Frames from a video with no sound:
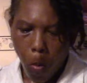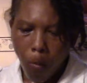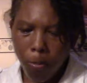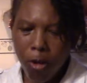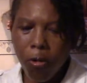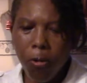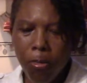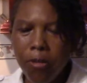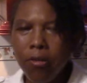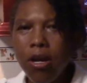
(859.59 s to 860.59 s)
The
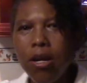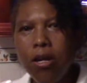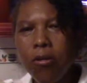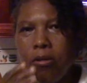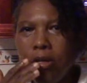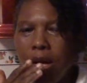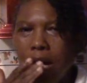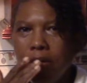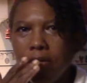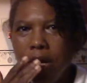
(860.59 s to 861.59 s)
only thing, it could
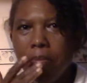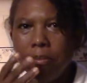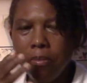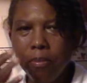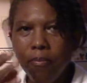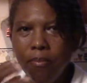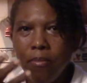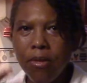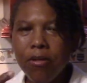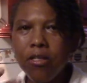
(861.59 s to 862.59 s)
take some
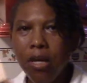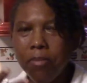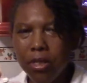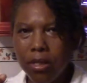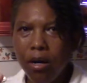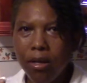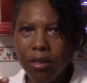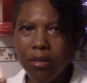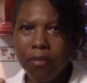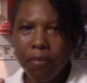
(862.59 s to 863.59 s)

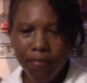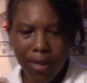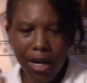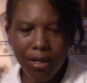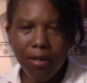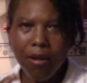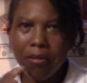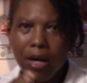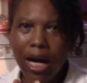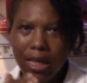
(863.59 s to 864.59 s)
salt. I did
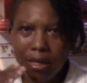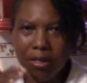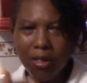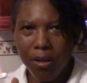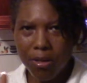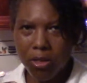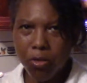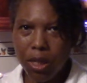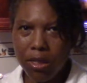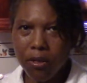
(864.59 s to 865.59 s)
not add the salt
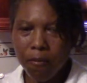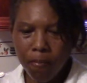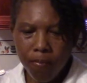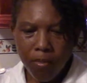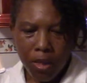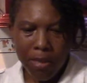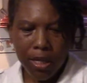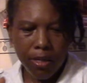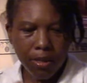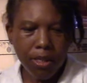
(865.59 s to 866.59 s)
to it,
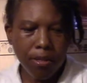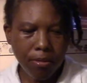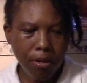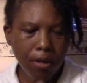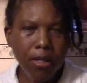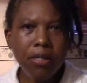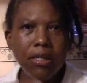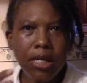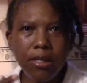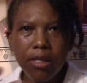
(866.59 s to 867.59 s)
because the other
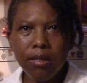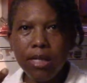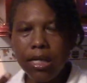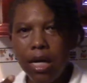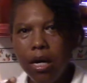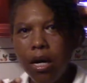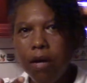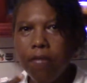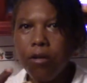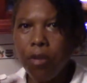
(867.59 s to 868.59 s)
seasons that I
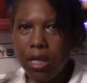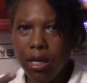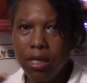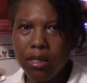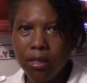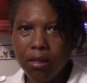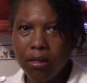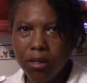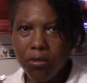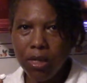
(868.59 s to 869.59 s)
have already had
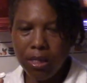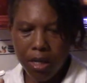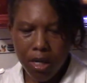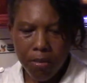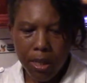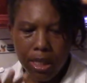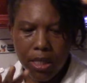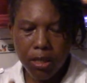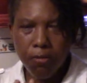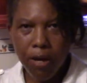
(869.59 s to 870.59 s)
salt to it. But
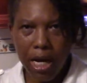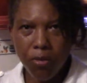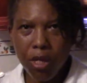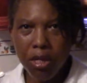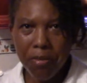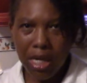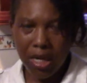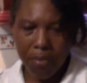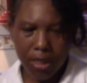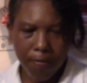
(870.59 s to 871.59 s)
it's fine with
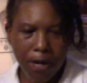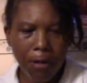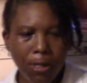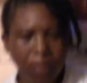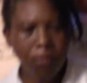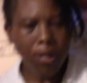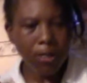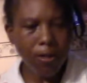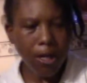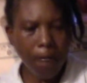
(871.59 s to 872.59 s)
me. But if I was going
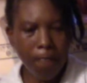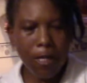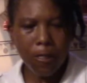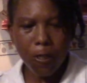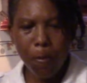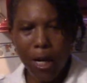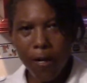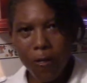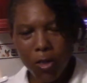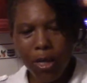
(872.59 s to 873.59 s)
to give this to my
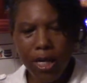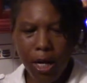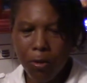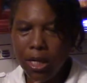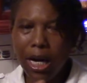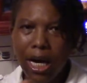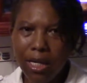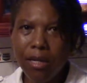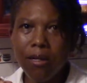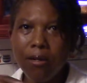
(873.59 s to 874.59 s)
husband, I would
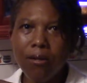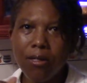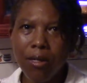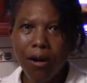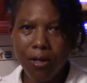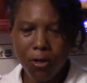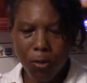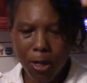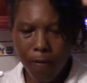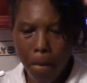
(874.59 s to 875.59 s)
add a little salt to it.